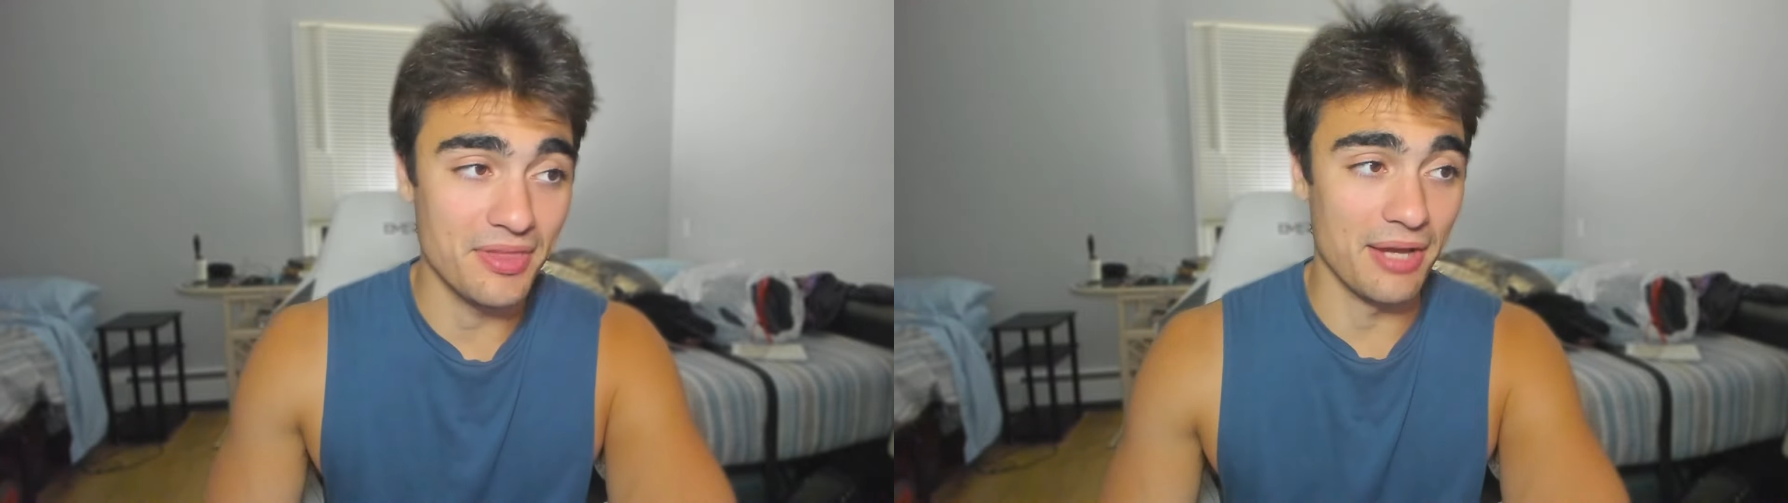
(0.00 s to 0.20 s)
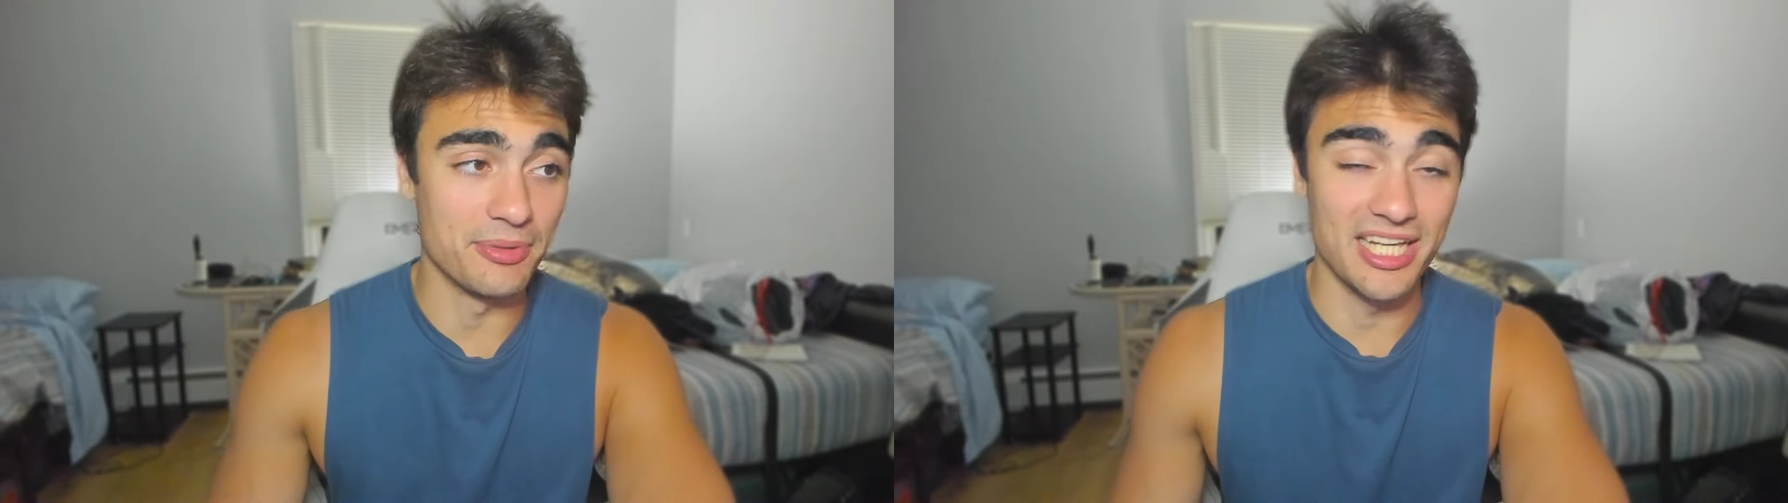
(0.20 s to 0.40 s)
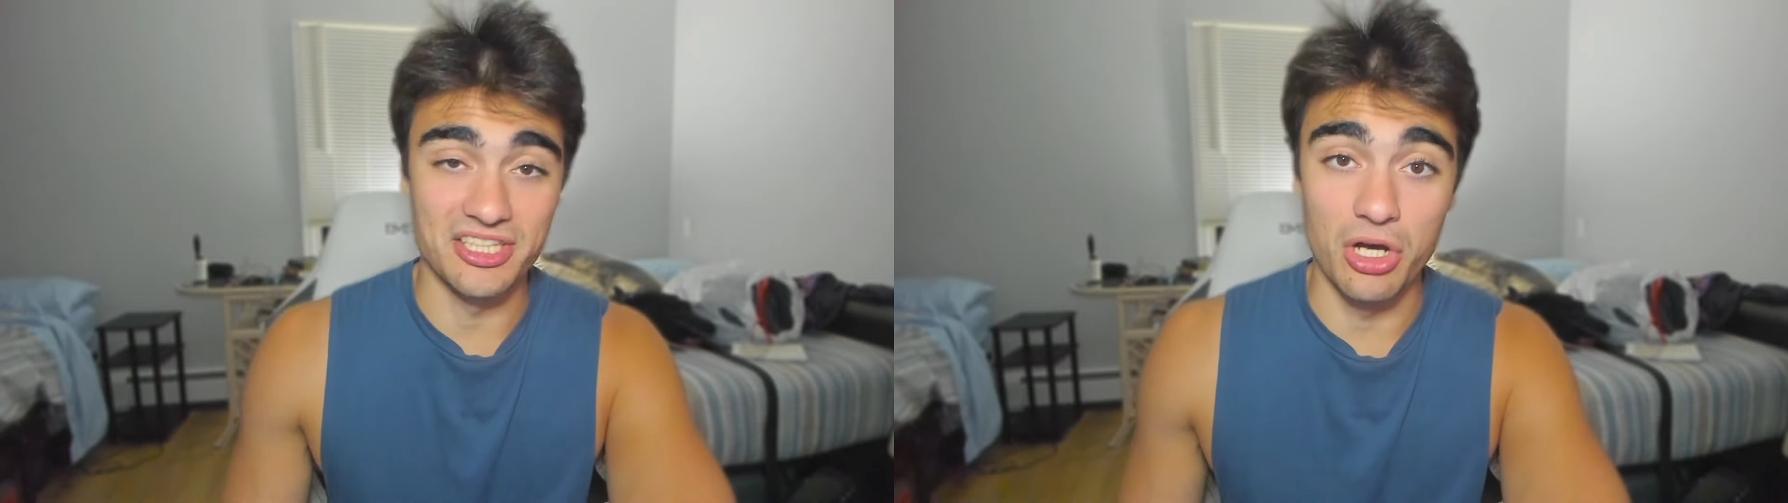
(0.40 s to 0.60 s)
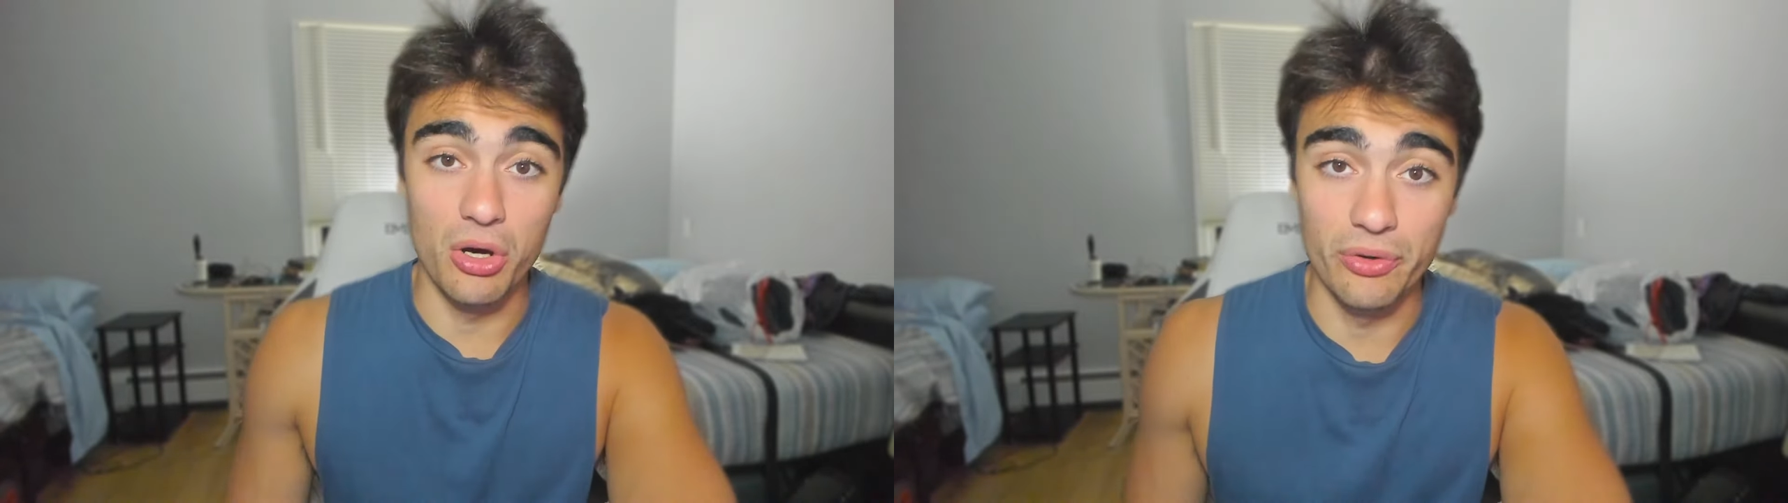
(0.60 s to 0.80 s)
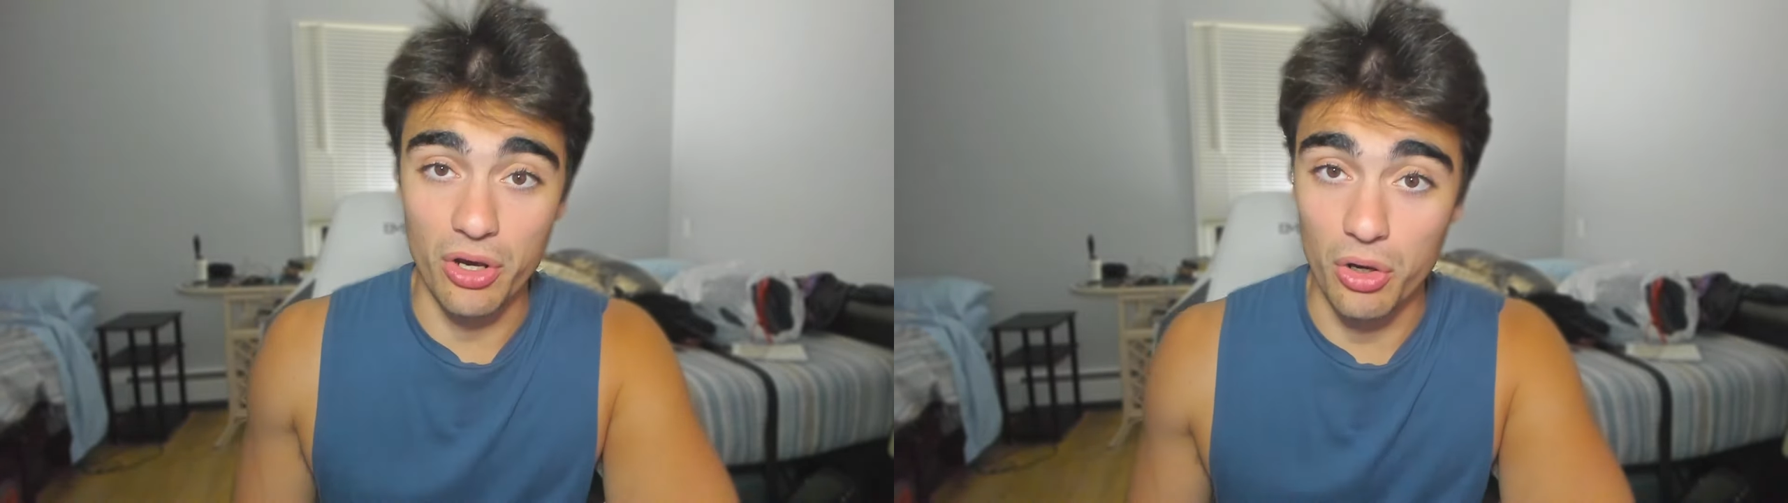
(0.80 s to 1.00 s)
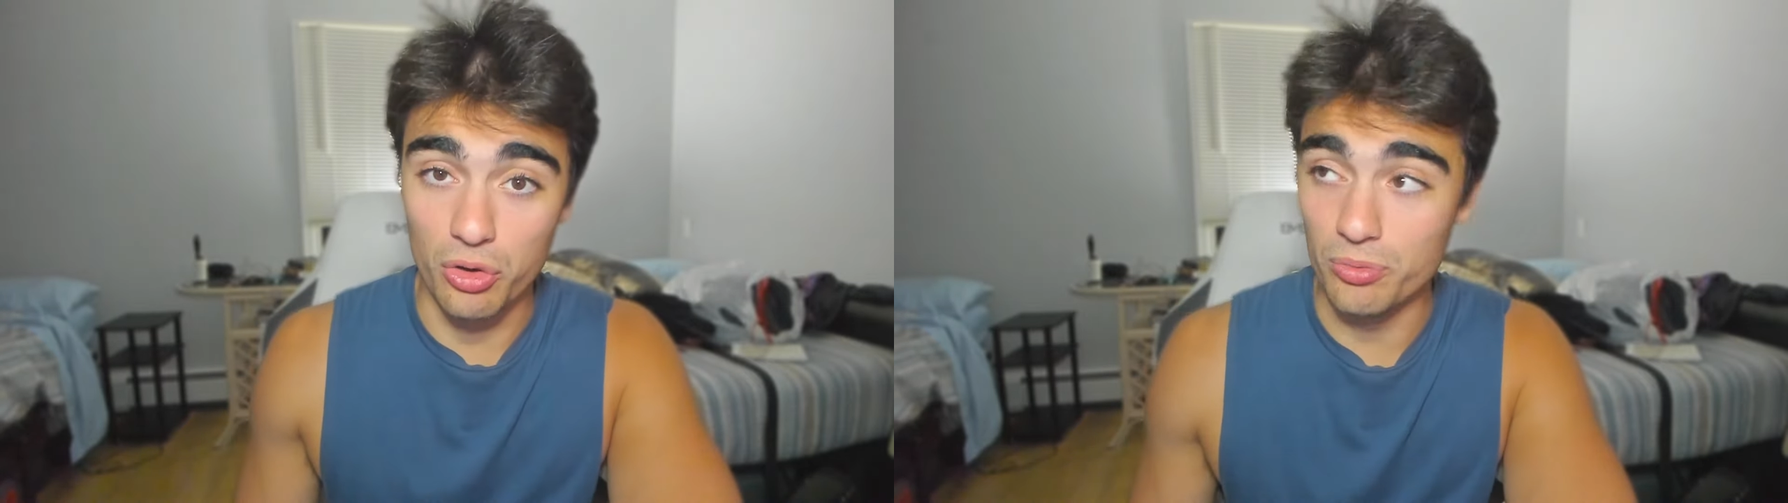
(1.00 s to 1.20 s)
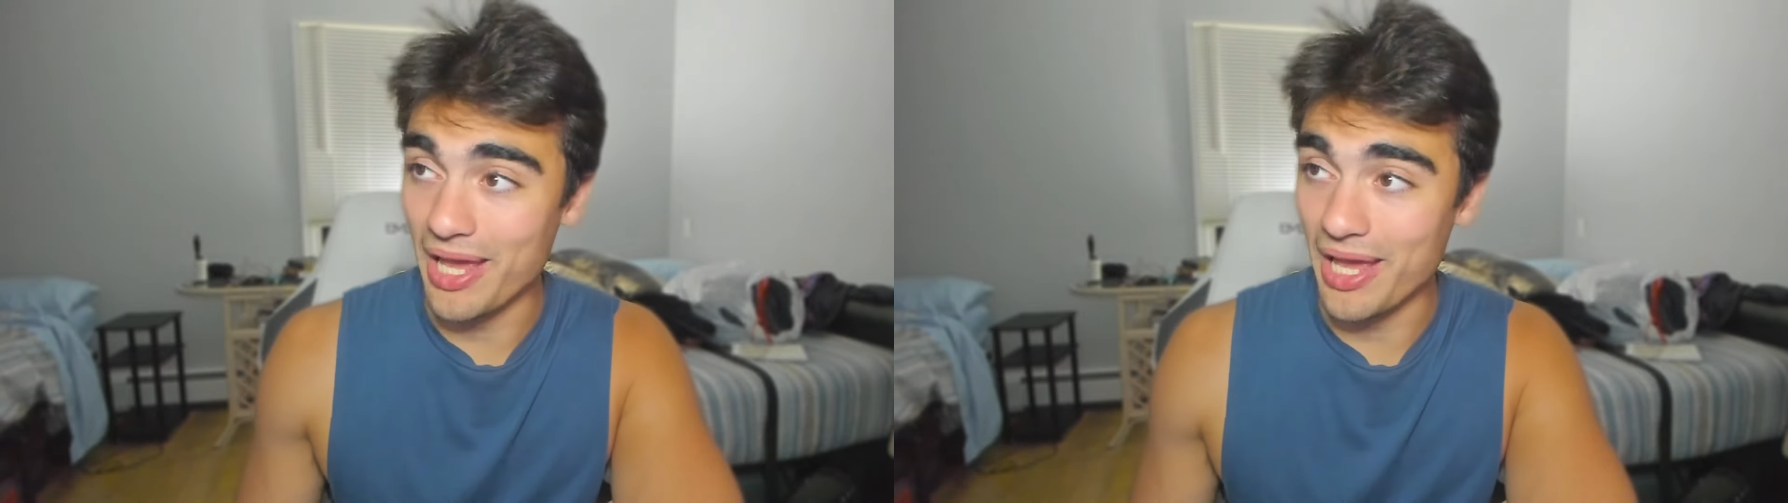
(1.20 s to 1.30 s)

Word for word: I would like to own a home,